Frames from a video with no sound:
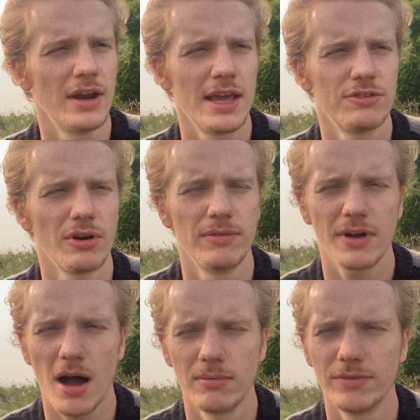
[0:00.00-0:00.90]
nature of
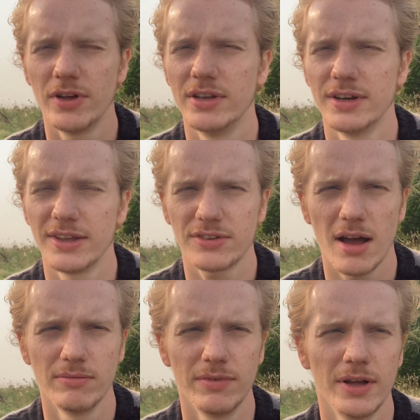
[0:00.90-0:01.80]
comfort and
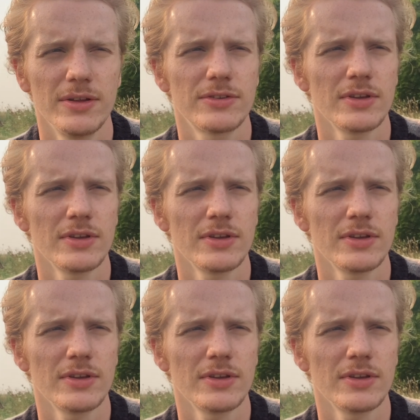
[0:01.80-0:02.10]
discomfort,